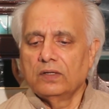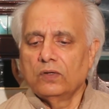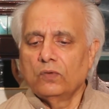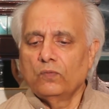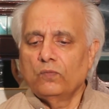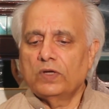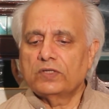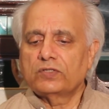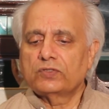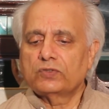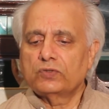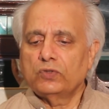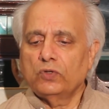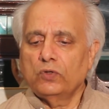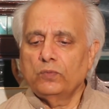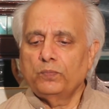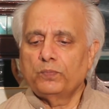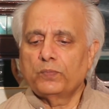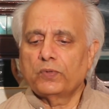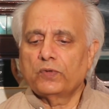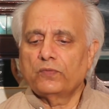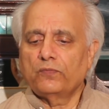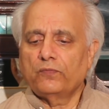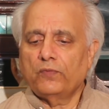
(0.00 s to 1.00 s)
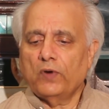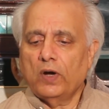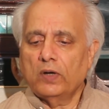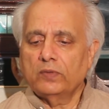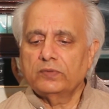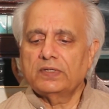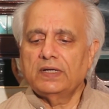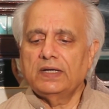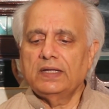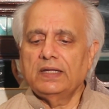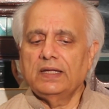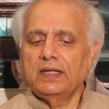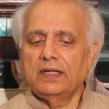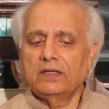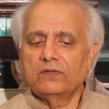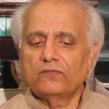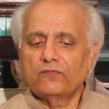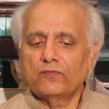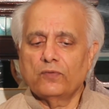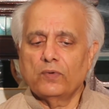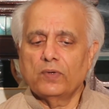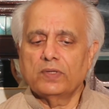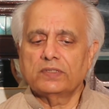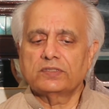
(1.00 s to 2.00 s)
was so profoundly
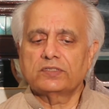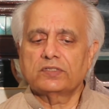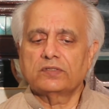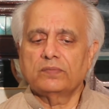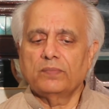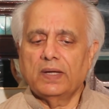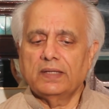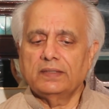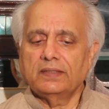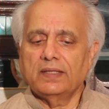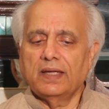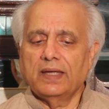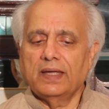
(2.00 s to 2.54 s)
influenced by the